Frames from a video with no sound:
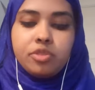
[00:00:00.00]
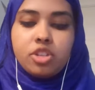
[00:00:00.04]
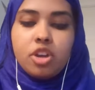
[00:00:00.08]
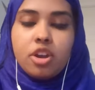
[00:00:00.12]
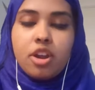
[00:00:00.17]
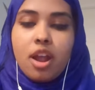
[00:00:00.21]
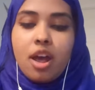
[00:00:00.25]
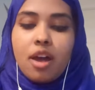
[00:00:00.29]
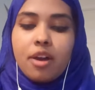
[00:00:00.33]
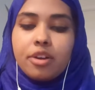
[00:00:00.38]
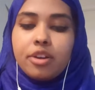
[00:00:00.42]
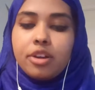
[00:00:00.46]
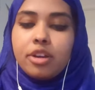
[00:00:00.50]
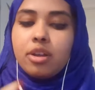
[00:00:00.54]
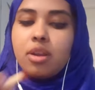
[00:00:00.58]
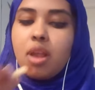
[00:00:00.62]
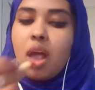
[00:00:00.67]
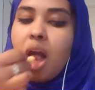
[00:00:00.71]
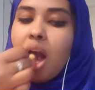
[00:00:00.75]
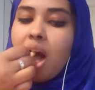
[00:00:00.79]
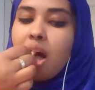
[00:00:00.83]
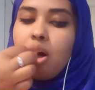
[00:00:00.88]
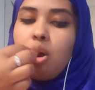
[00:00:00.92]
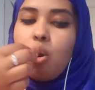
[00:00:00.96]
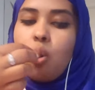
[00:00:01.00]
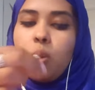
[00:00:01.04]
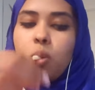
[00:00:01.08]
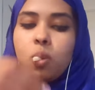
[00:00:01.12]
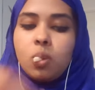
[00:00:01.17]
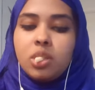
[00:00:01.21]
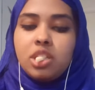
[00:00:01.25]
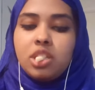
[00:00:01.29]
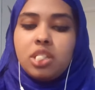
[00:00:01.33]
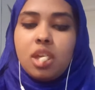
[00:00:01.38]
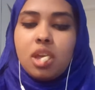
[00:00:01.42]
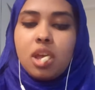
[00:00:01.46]
not good
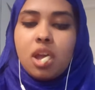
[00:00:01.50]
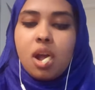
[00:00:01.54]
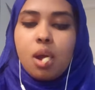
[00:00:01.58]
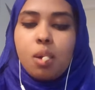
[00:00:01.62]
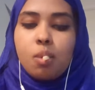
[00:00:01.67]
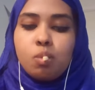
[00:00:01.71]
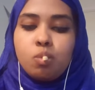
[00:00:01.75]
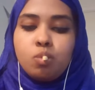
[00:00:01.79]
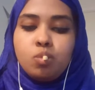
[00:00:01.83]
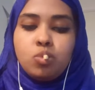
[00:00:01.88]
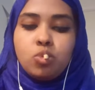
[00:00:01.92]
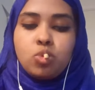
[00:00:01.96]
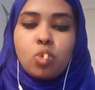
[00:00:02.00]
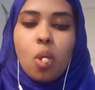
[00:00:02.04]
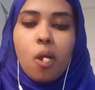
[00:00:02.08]
when they become